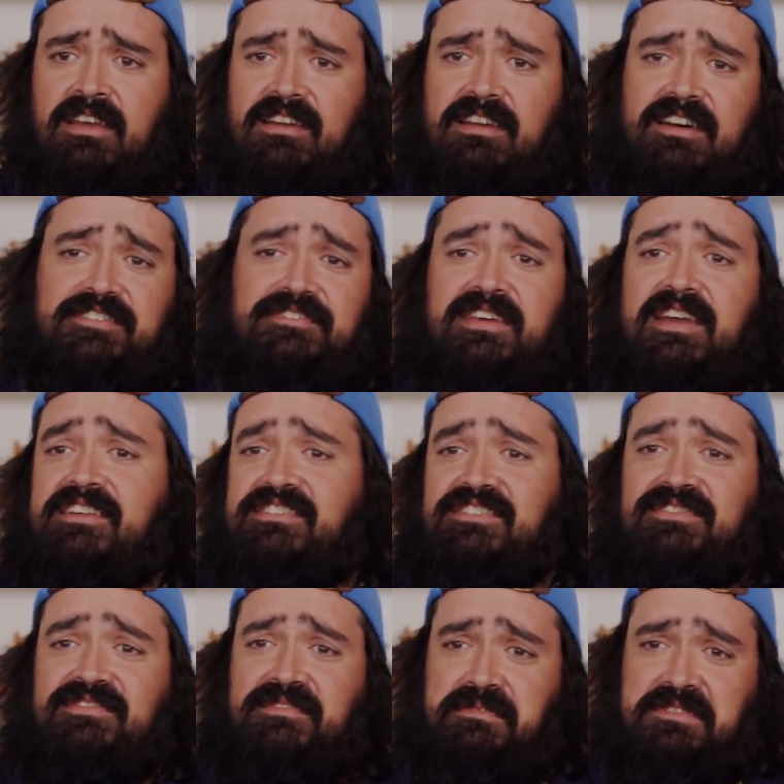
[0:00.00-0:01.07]

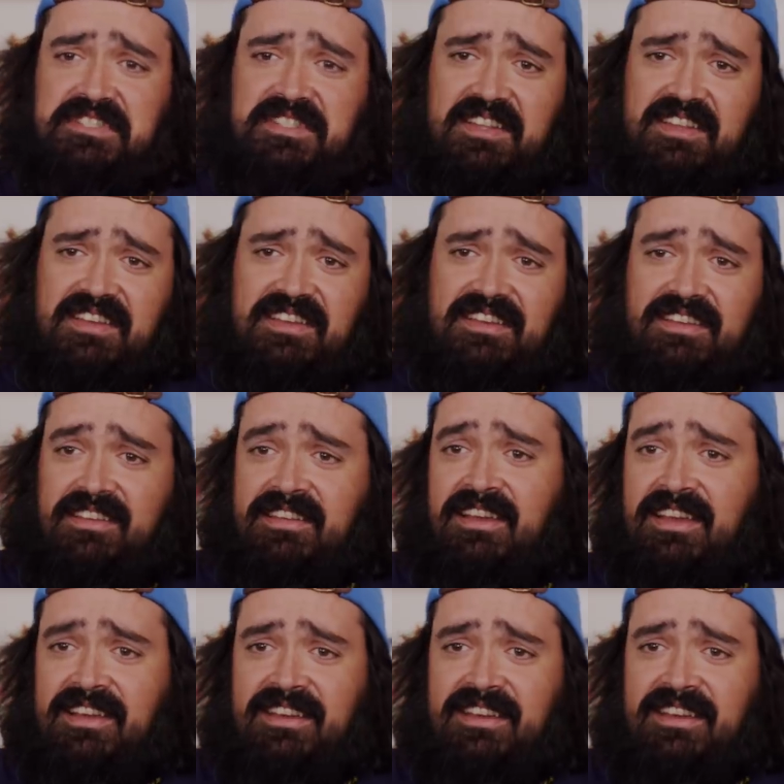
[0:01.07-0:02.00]
contractors from the city and